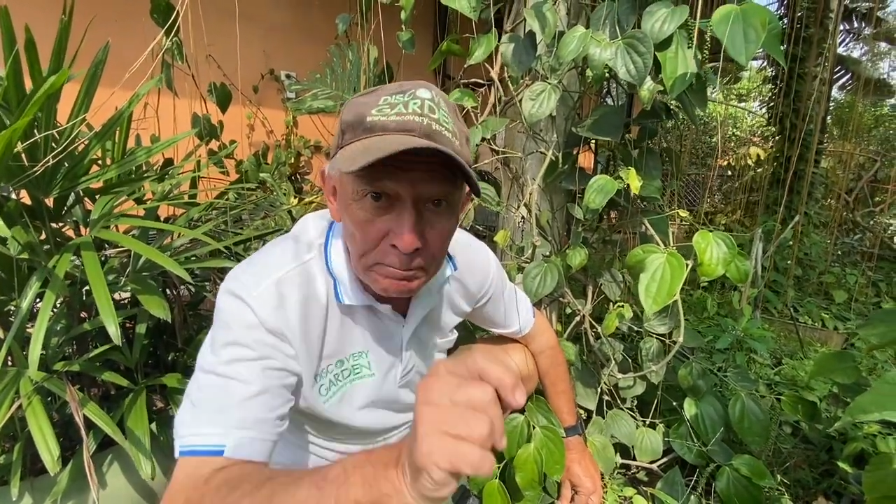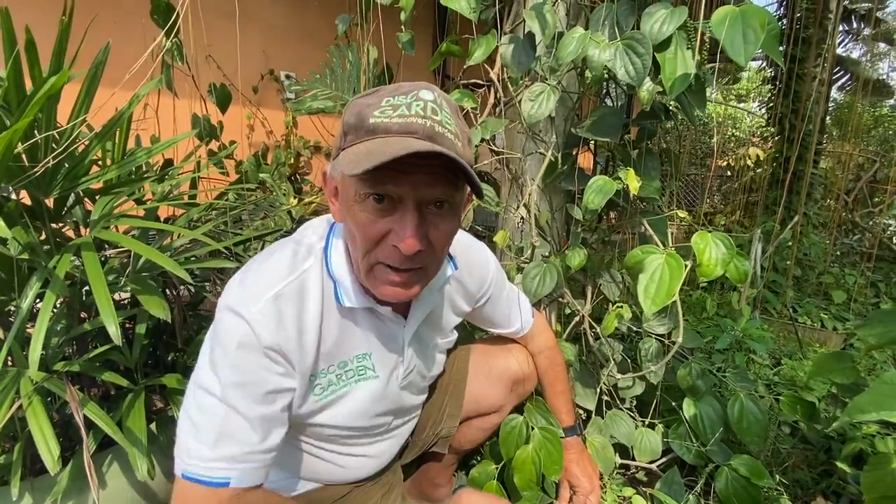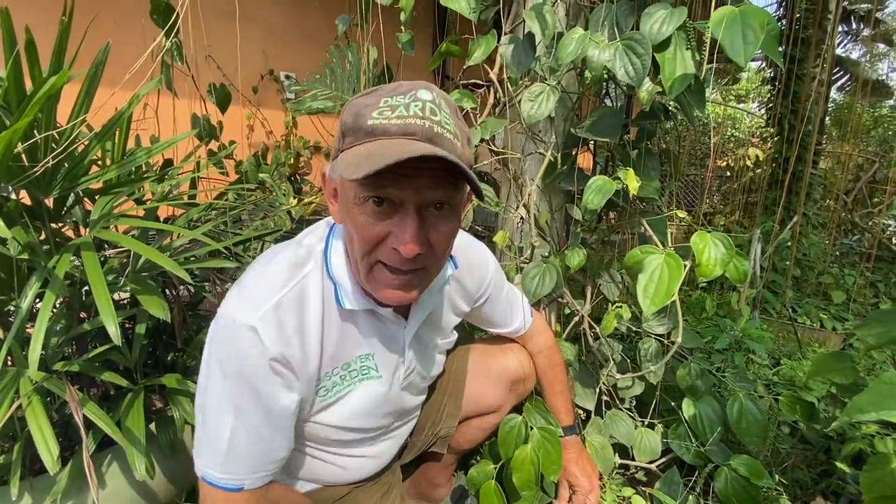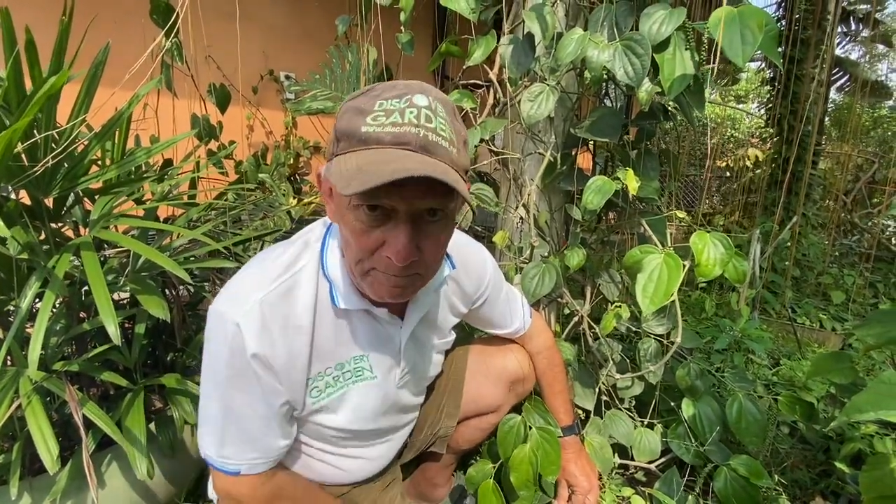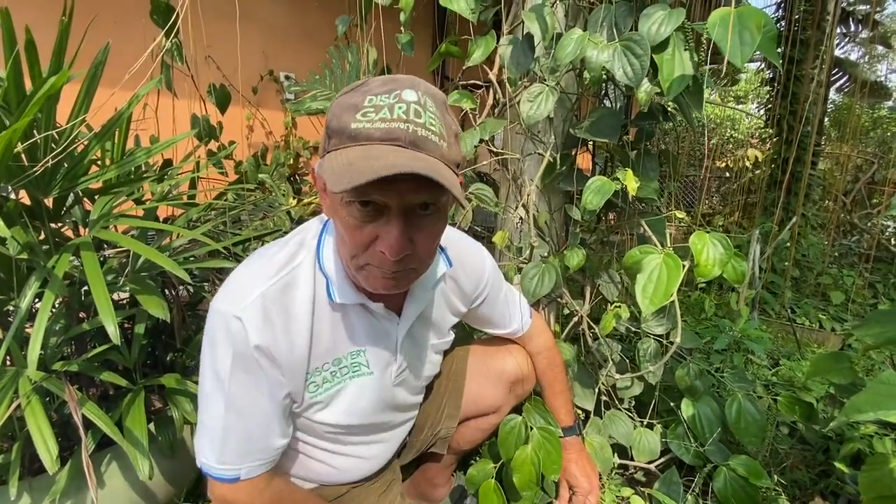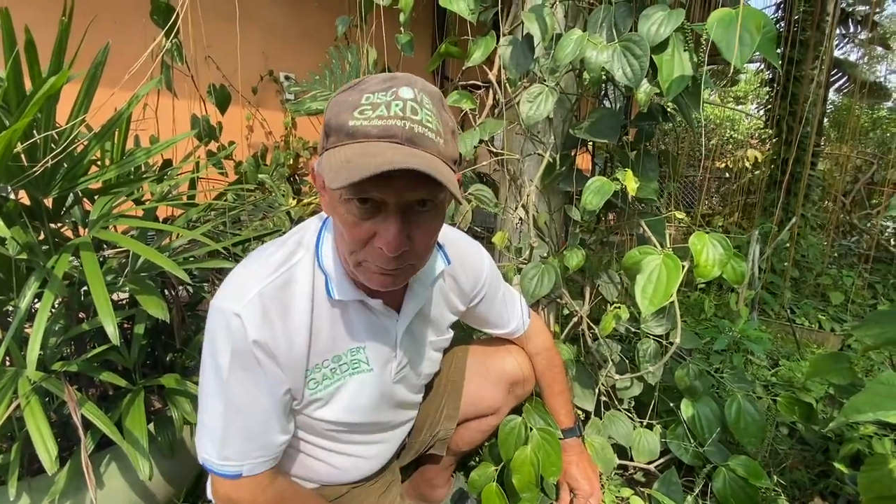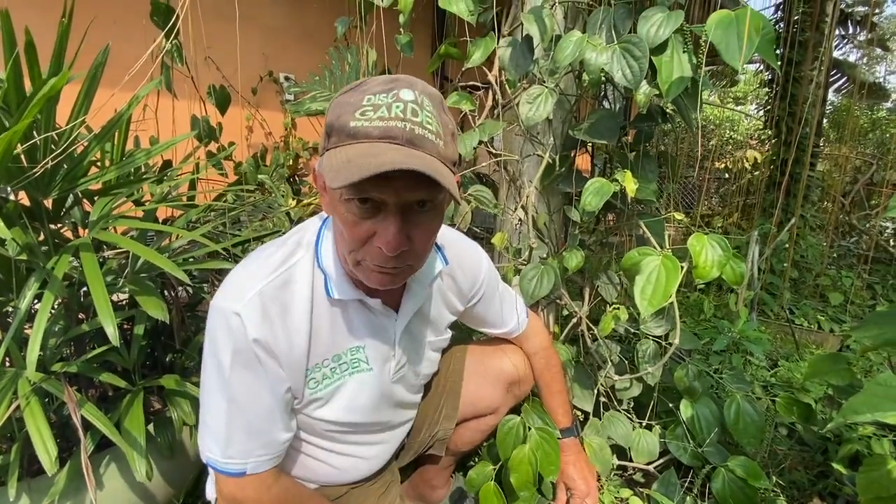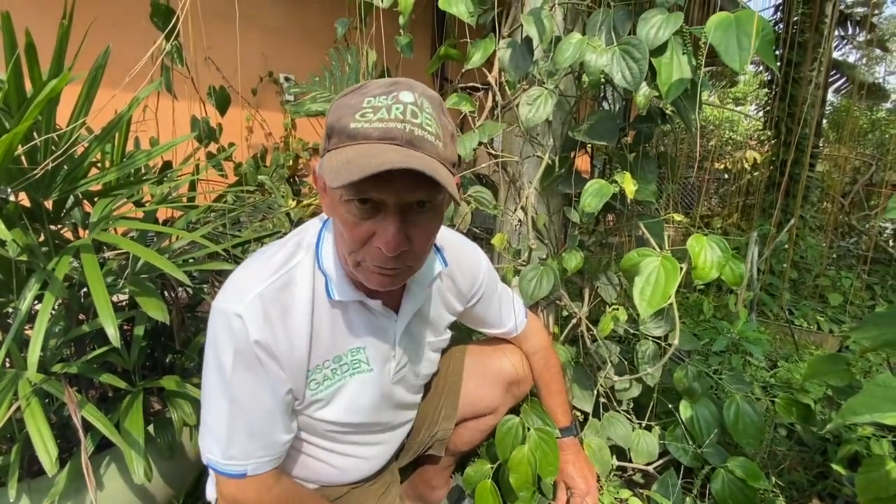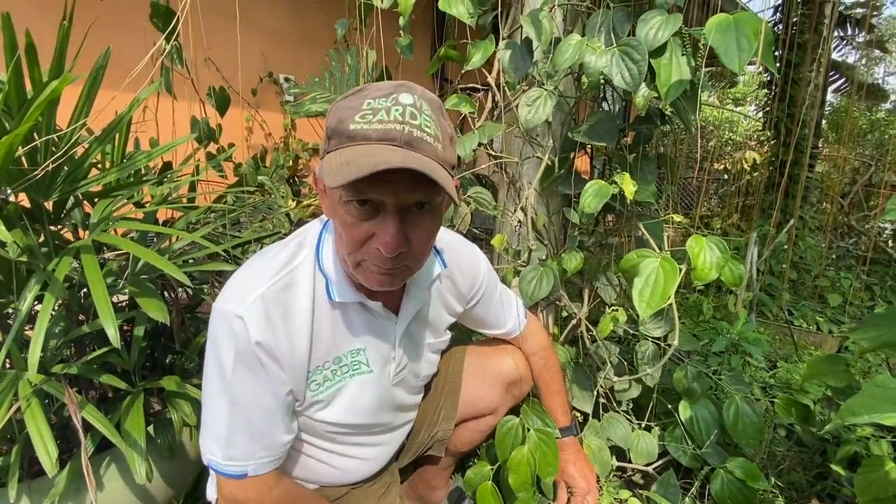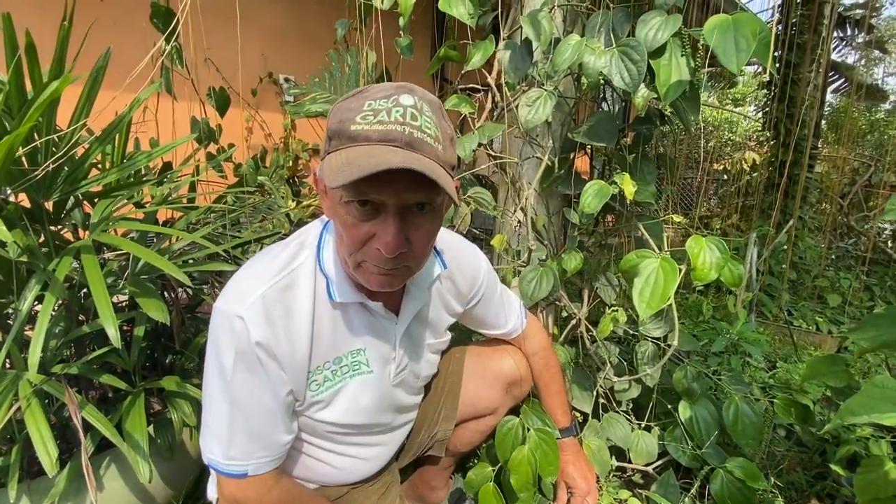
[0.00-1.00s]
pepper
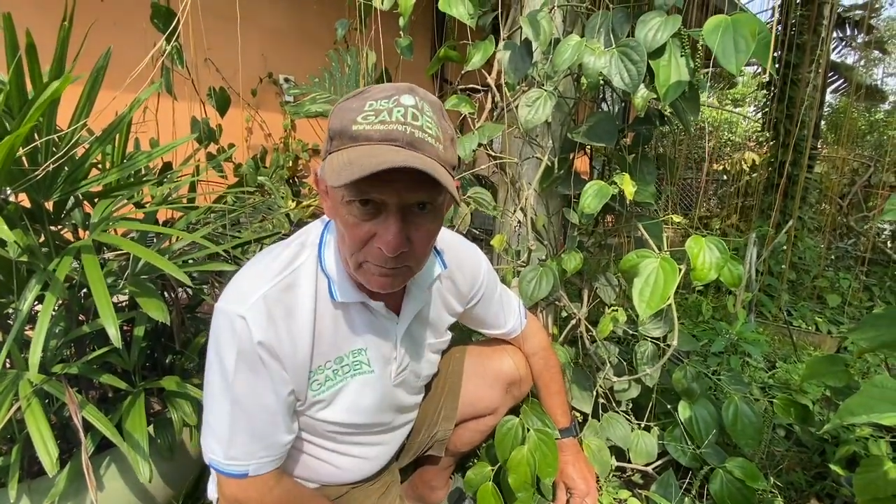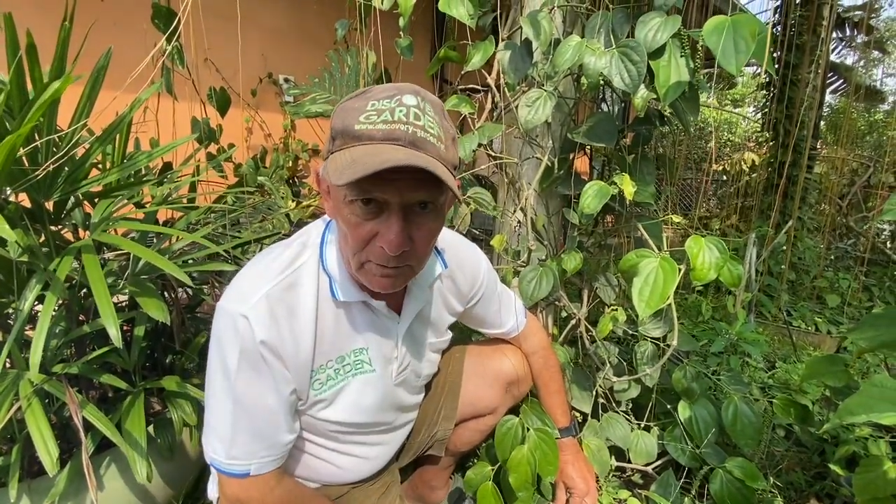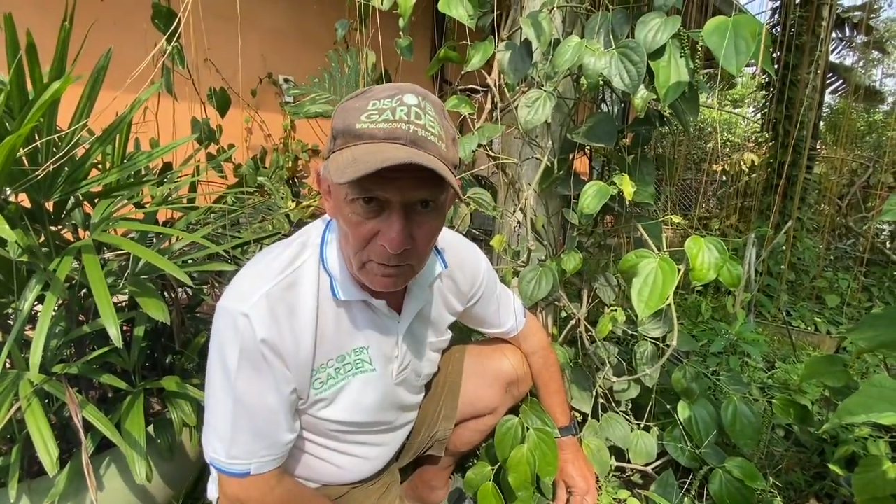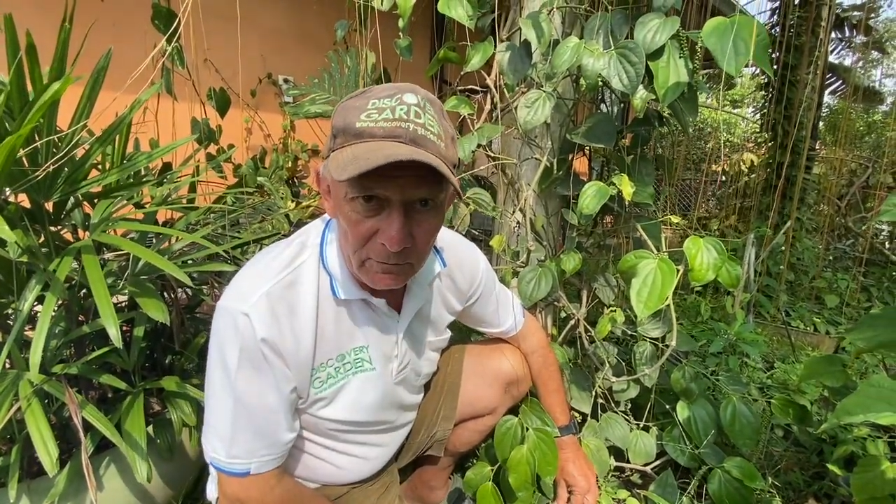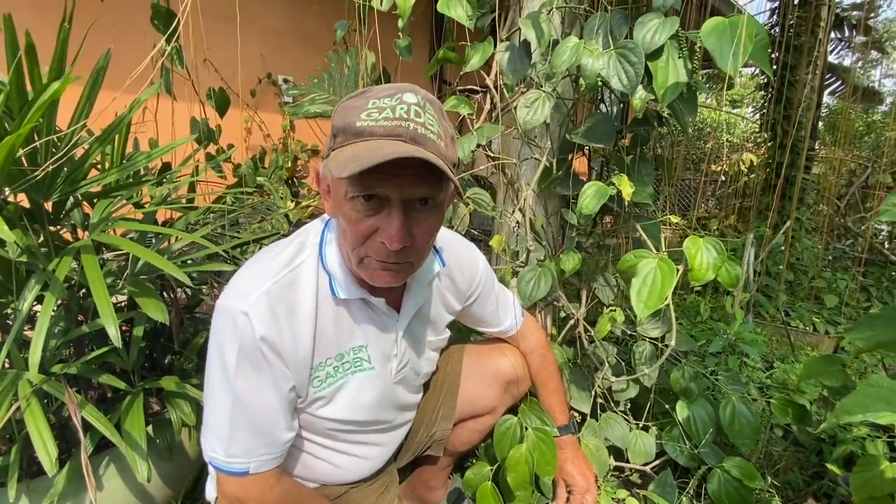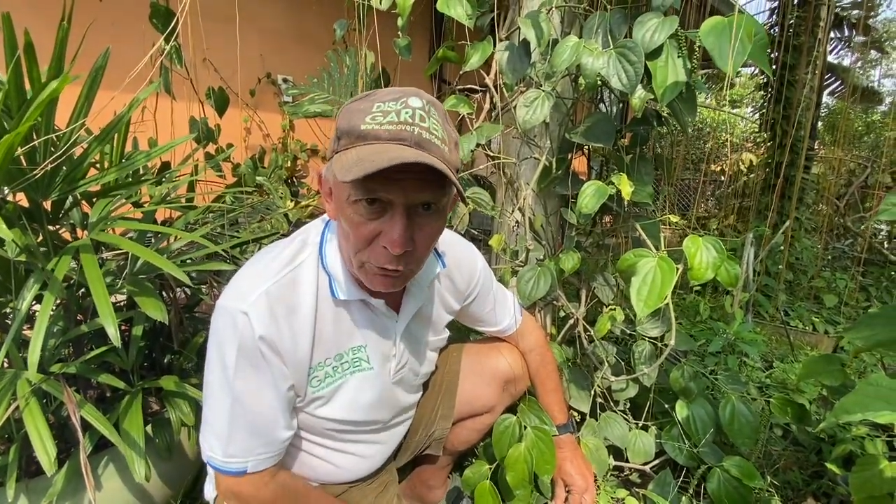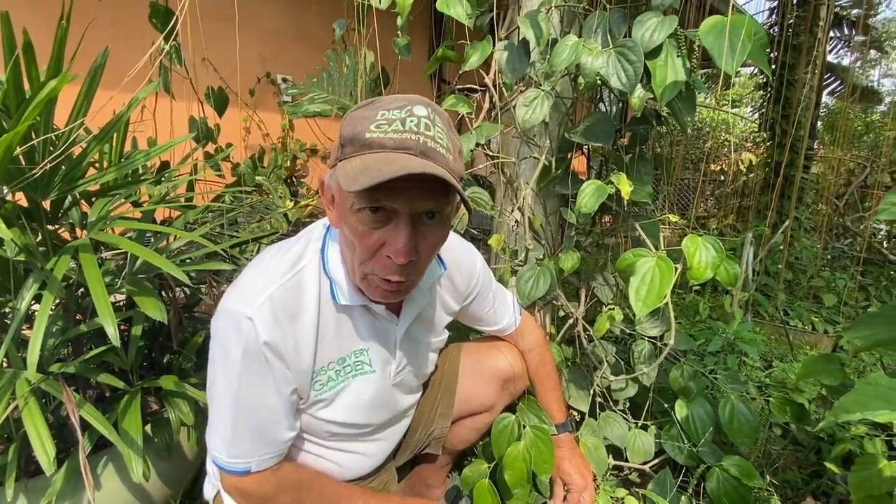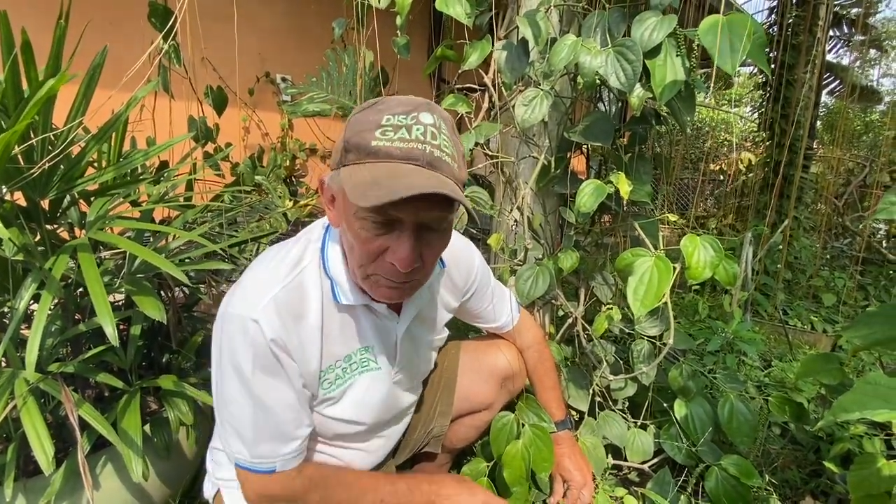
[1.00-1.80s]
from